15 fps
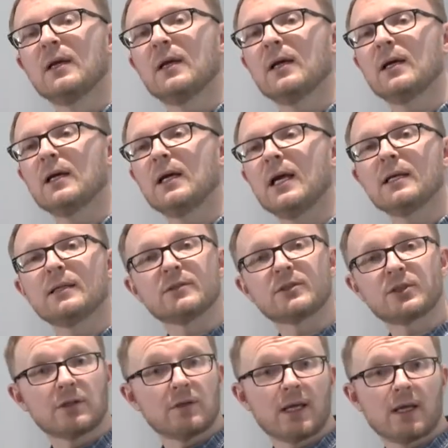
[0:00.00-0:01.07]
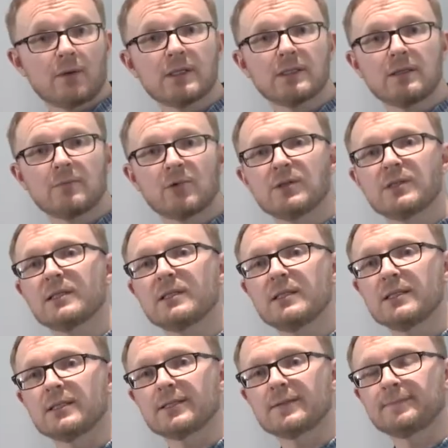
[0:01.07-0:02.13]
and show you how easy the process
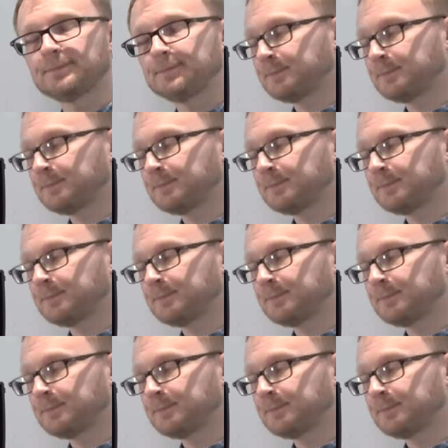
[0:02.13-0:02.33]
is.